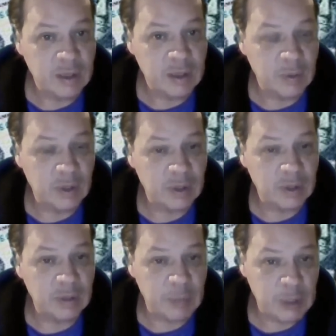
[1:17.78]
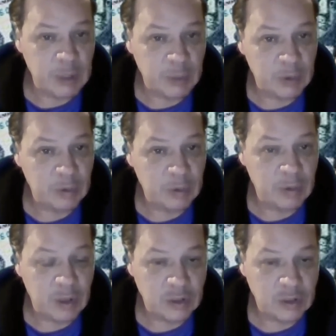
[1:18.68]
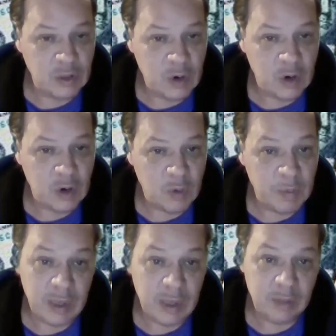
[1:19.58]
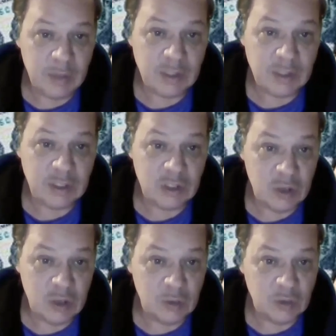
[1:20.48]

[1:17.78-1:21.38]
Well, the people also are what make the businesses go,